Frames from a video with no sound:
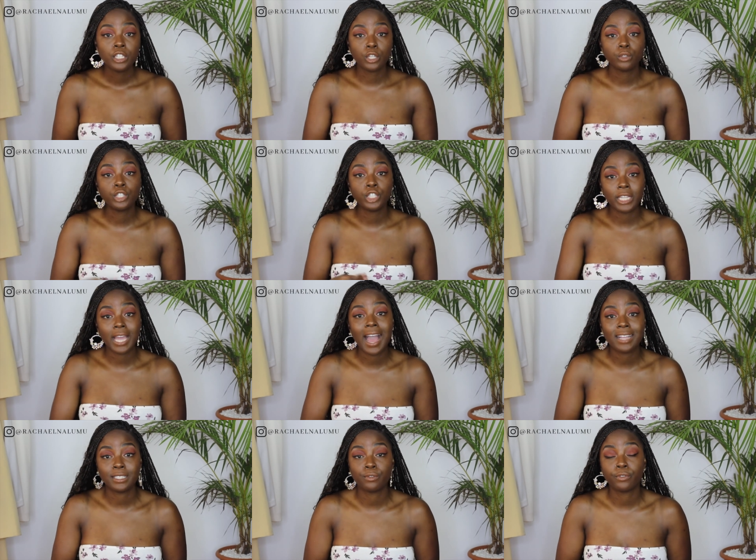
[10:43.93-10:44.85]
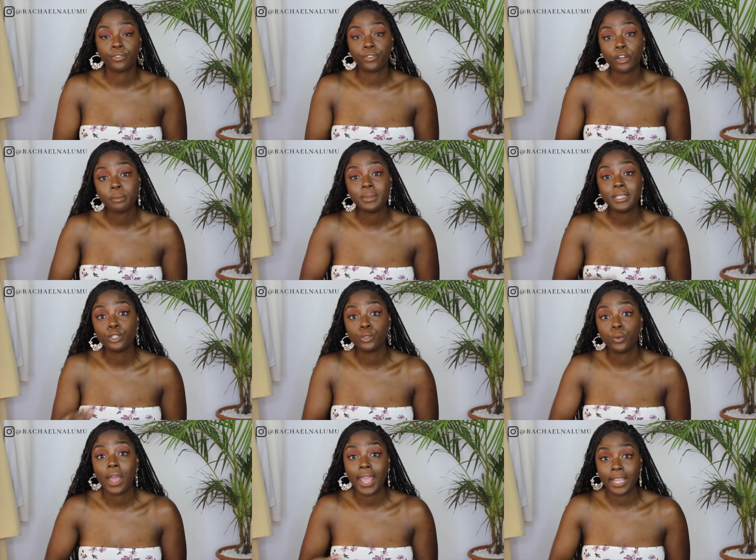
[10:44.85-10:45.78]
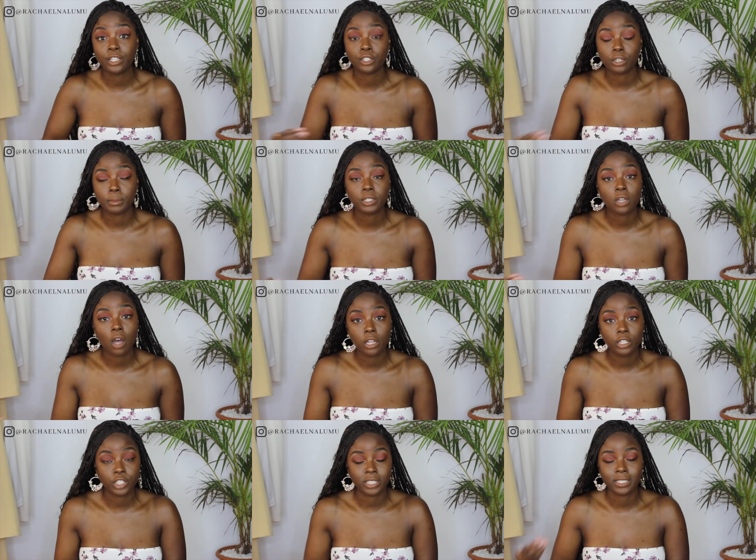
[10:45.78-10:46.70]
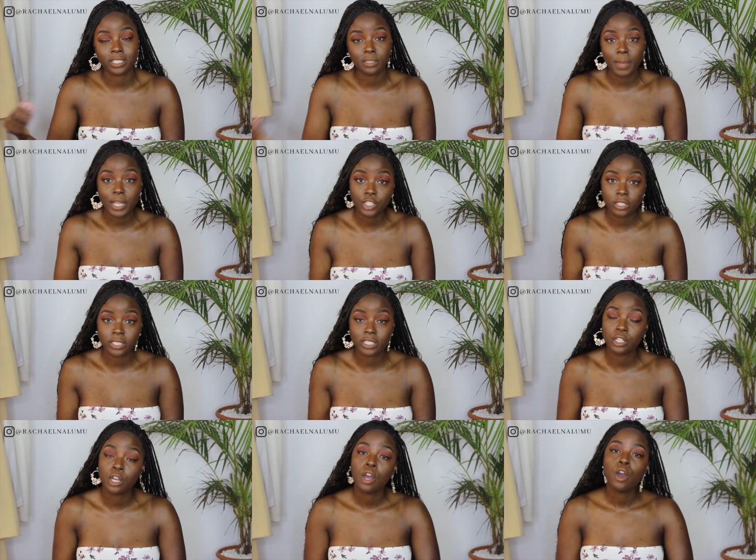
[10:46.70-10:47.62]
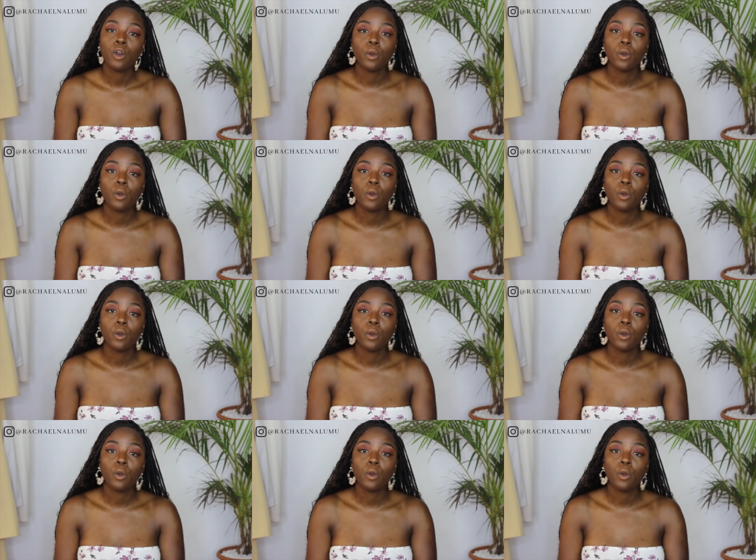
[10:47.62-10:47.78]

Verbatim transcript: So she had to refer me to a dermatologist and a specialist